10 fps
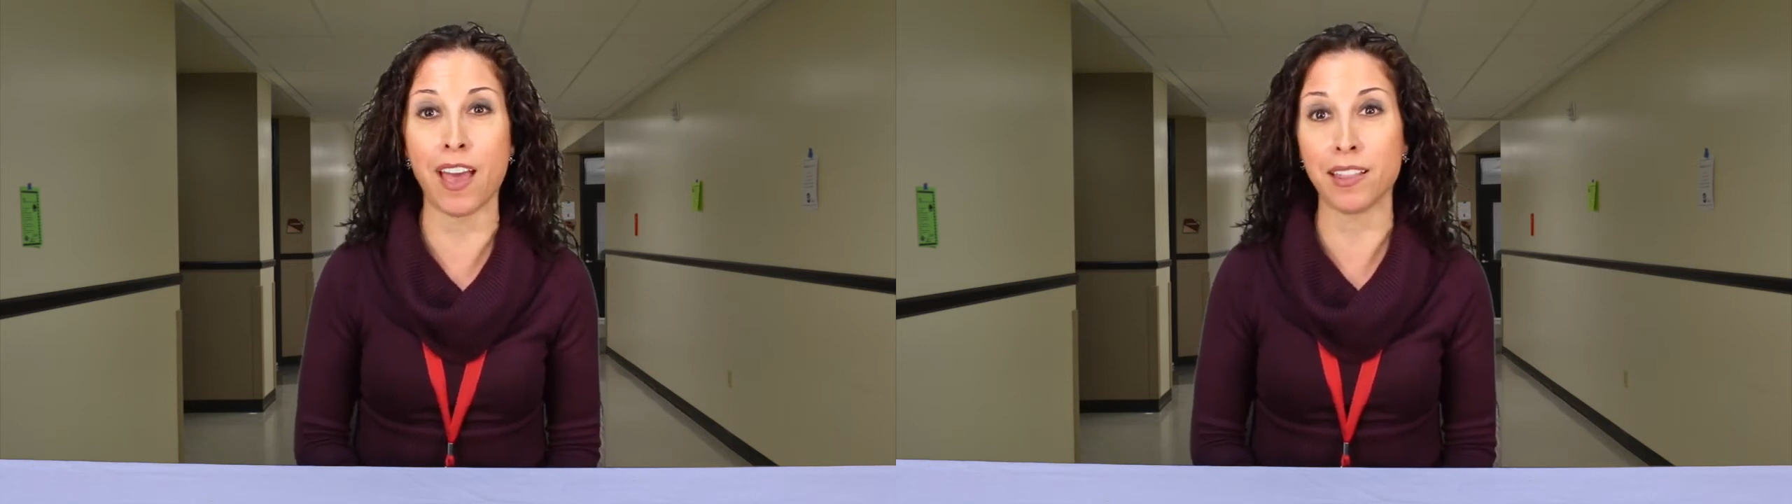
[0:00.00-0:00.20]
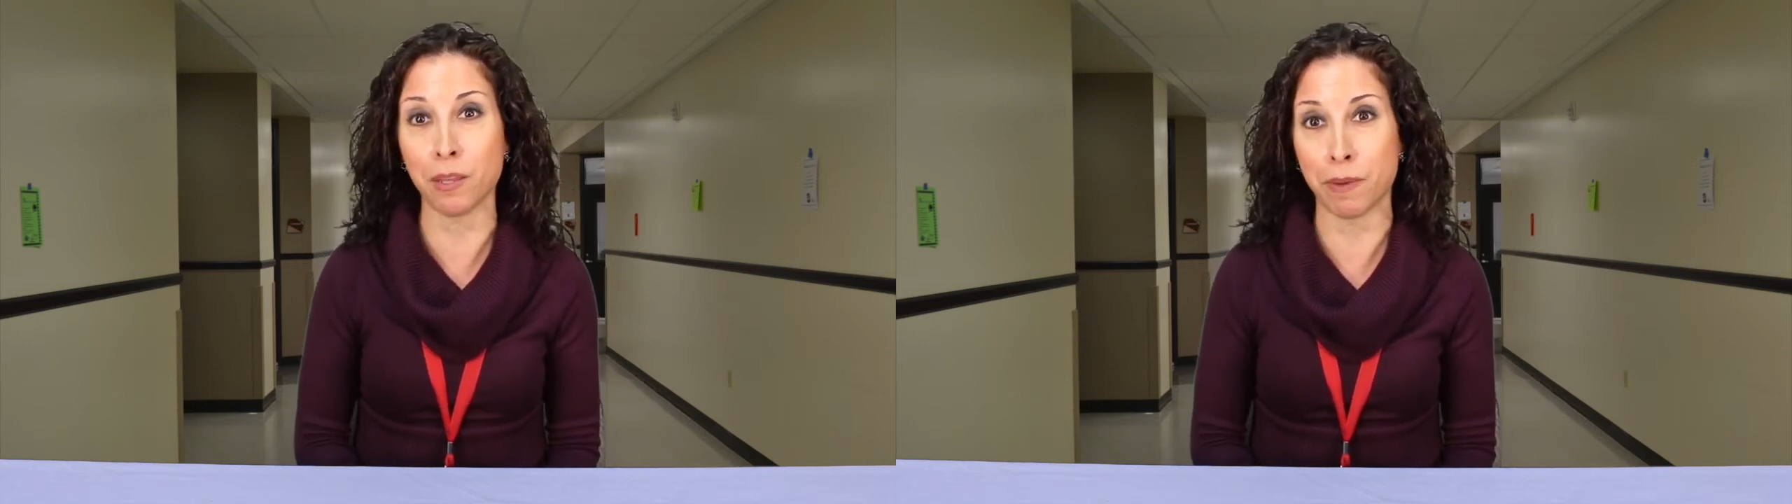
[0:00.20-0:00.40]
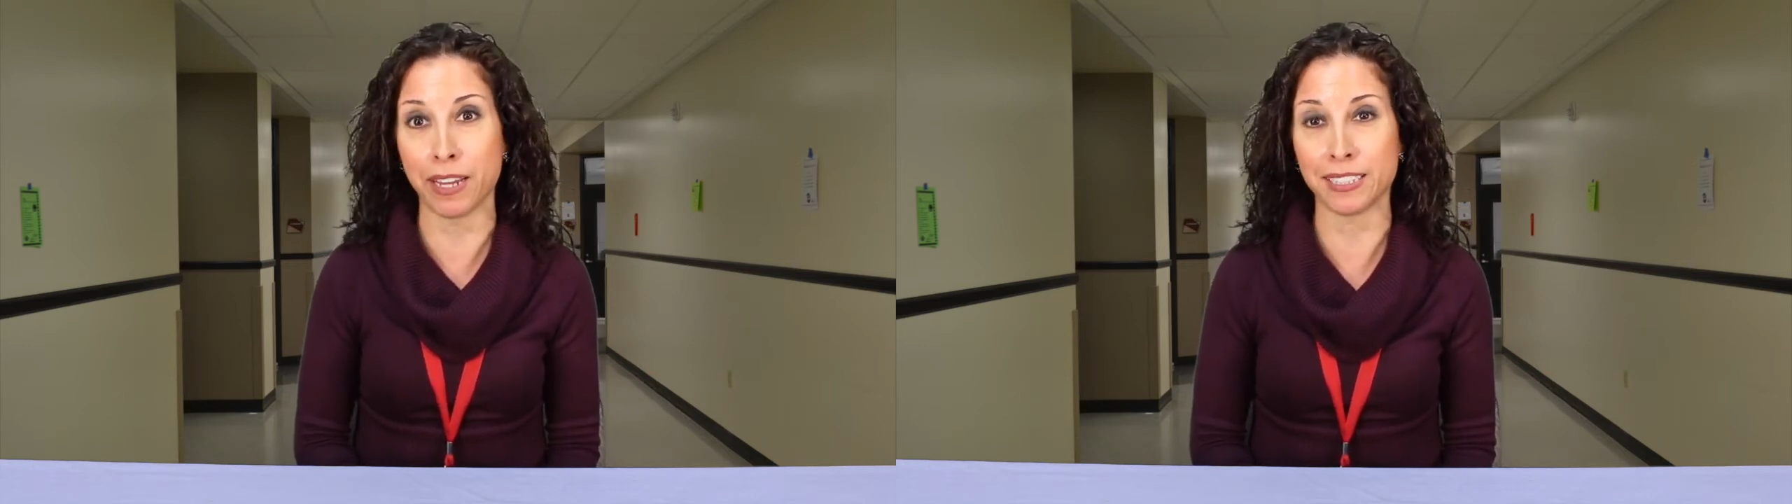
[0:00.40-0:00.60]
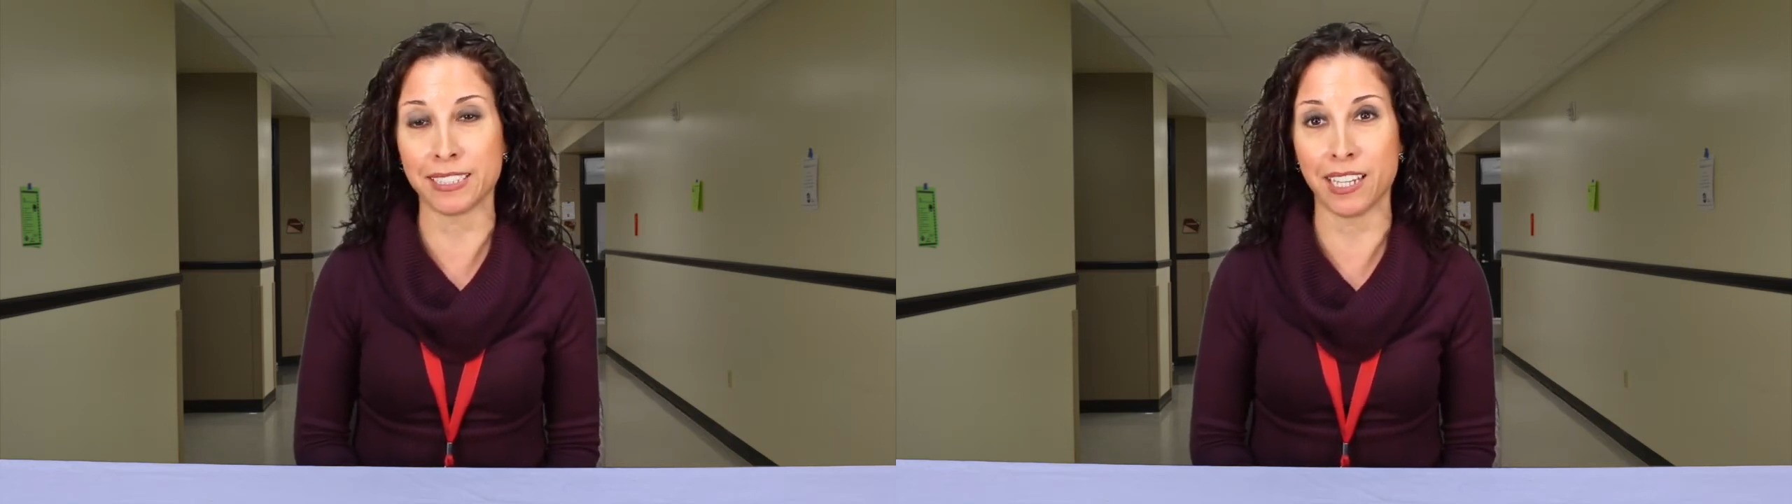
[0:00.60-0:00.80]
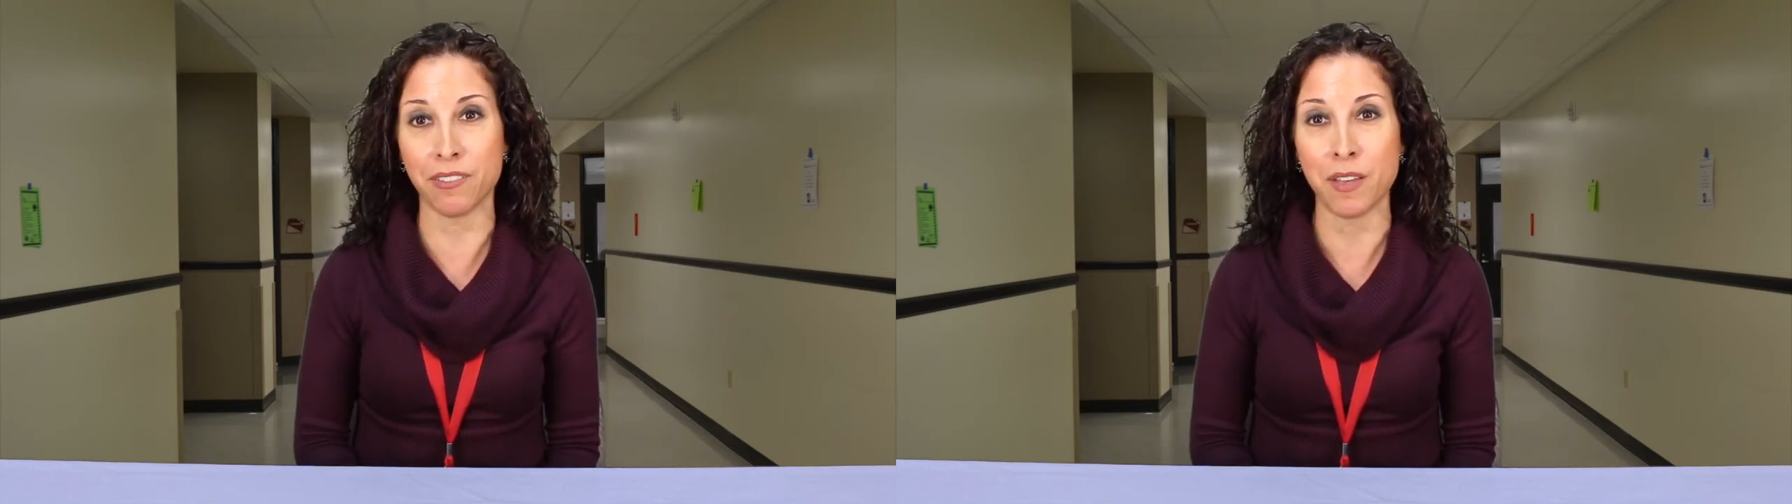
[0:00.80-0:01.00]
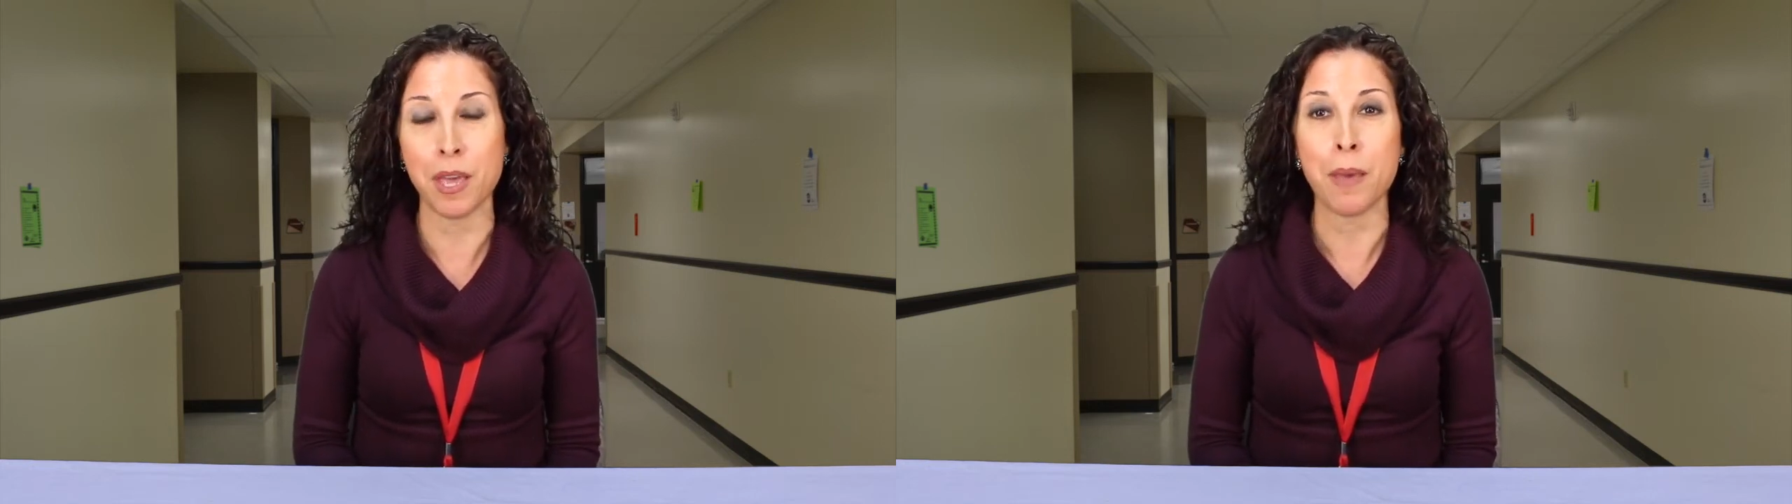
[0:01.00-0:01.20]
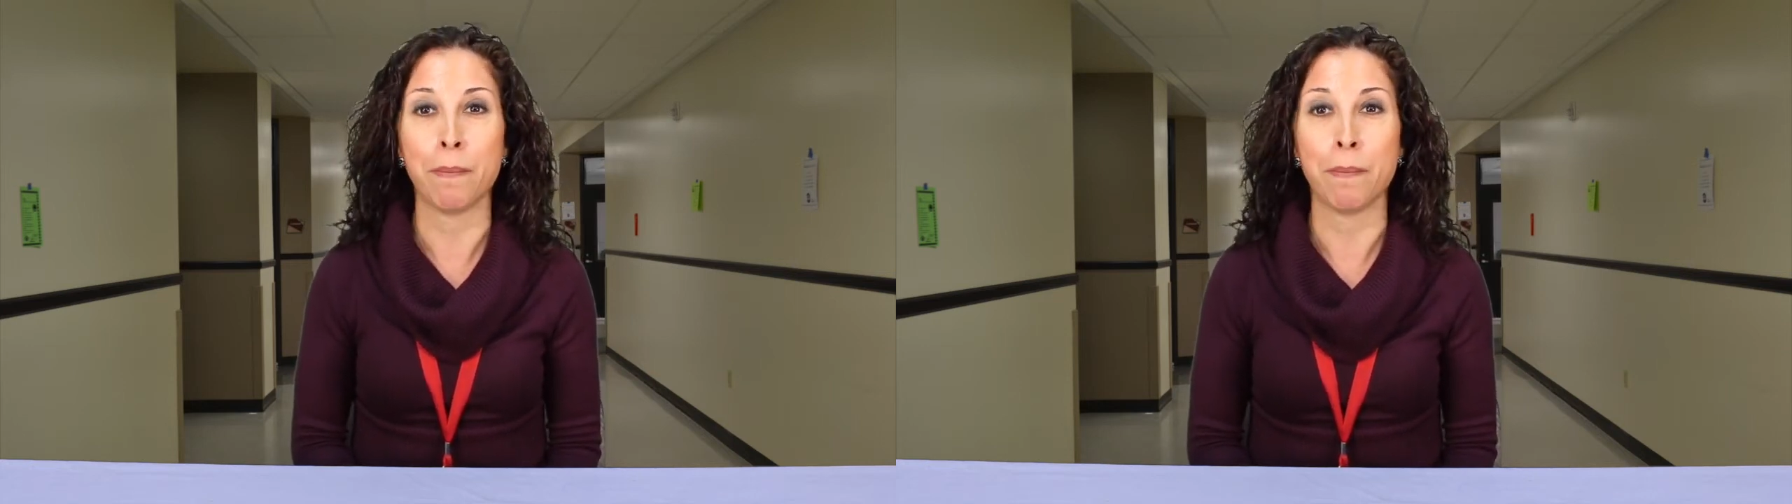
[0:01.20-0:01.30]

and the bike safe,